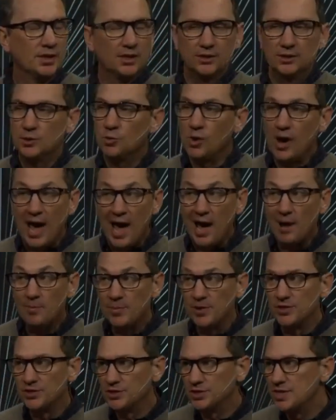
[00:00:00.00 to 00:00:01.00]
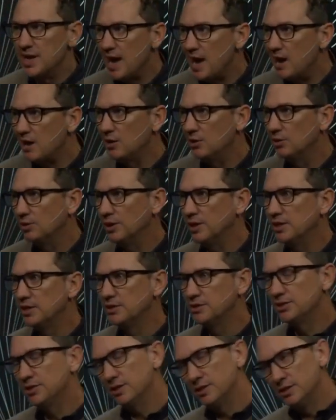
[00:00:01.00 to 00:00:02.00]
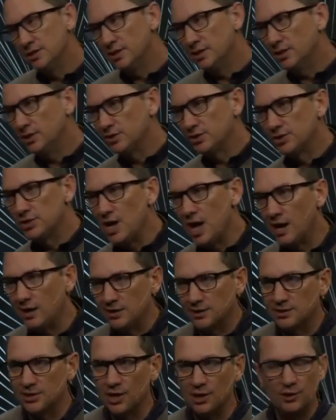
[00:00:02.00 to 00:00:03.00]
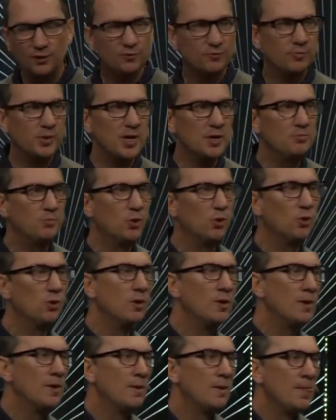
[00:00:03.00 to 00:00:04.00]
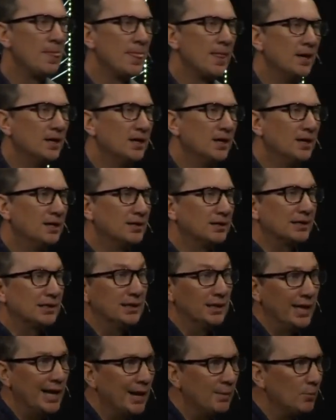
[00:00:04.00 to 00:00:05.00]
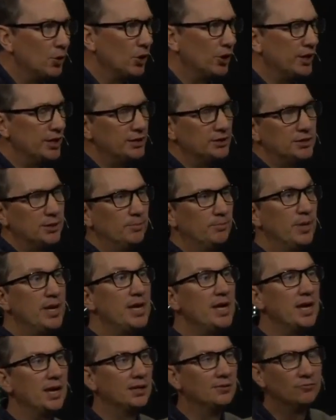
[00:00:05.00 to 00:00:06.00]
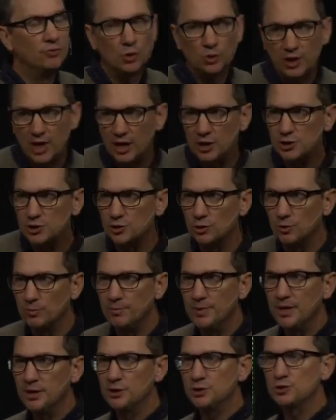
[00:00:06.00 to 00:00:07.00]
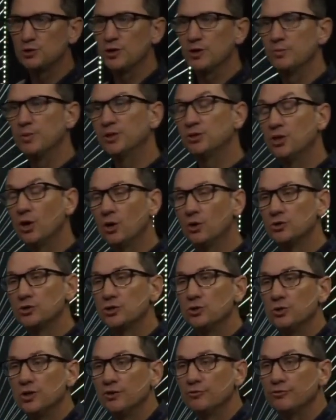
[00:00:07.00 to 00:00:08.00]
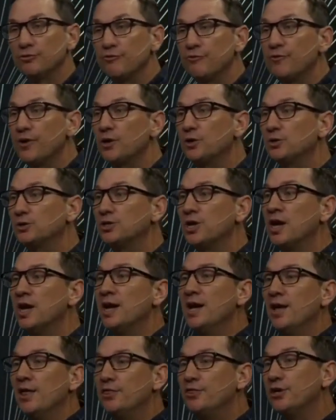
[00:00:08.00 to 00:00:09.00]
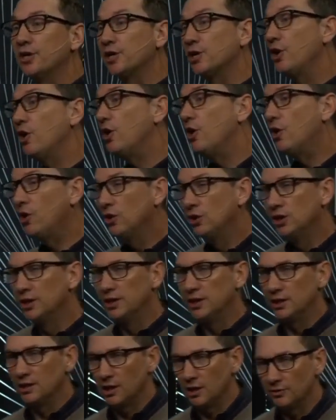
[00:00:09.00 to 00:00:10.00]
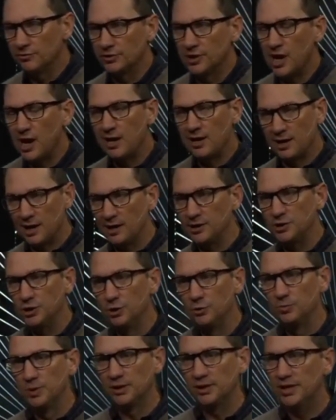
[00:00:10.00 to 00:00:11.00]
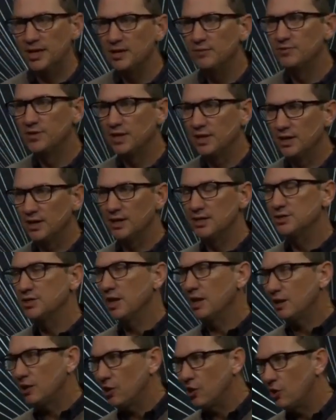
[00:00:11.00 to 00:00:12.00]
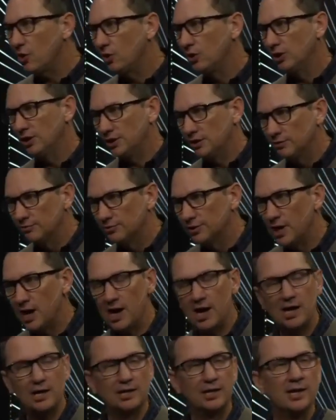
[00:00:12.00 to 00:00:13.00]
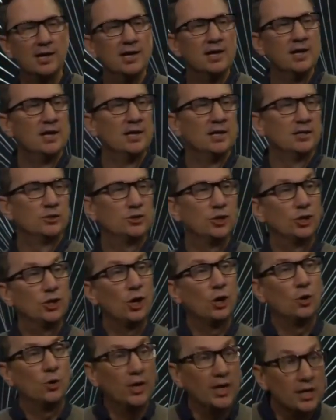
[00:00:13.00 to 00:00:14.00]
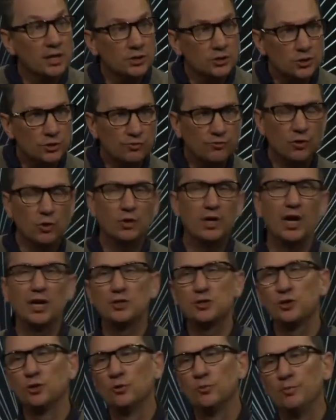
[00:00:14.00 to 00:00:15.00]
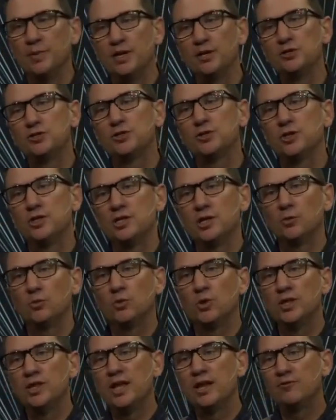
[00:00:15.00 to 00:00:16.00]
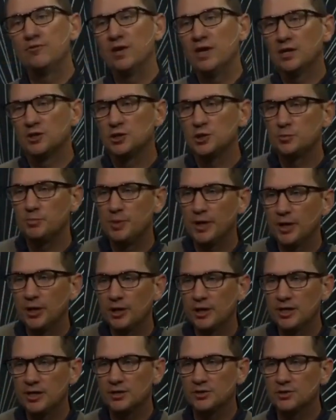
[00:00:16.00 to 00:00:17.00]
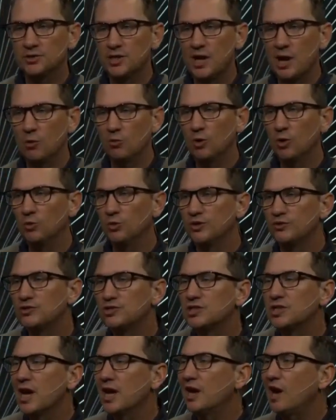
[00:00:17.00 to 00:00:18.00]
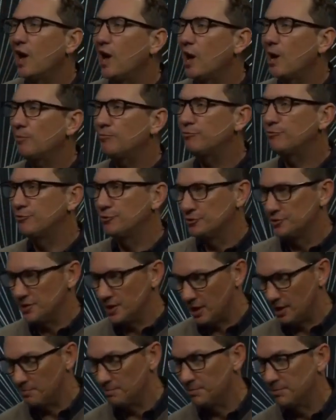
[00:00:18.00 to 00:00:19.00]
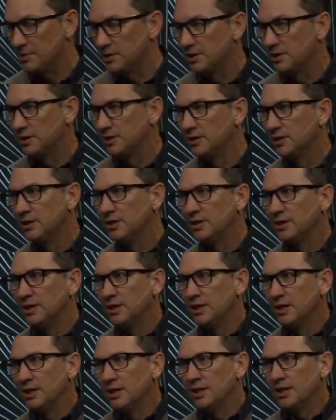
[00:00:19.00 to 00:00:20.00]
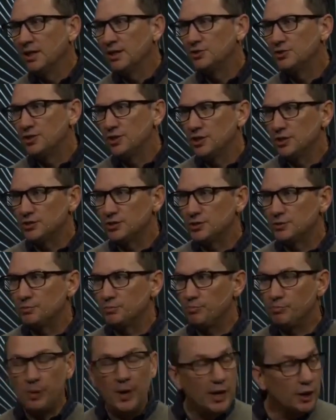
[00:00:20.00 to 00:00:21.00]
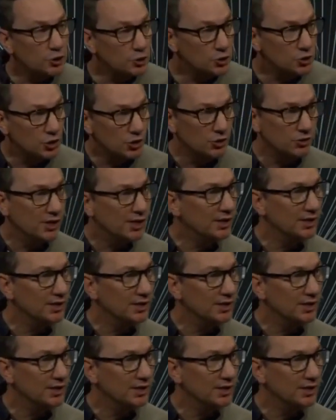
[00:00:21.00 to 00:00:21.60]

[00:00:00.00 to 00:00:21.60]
See, what happens now is, and there's not a ton of people uh, clamoring to be in vocational ministry, but those who have felt the calling of God, and I do believe that it is a calling of God to go into vocational ministry, that when they've experienced that, what we set up for them is this picture that